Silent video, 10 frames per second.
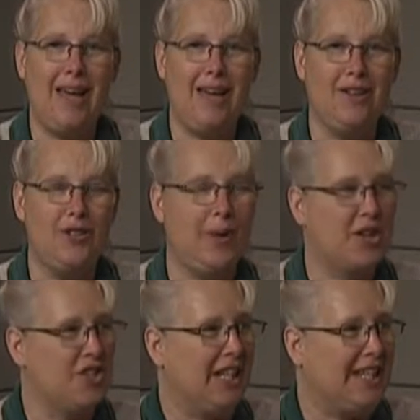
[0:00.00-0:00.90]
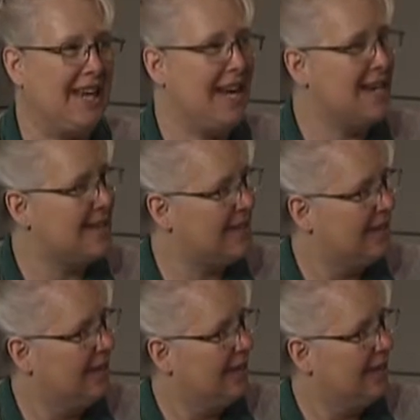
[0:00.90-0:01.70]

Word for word: and to actually taste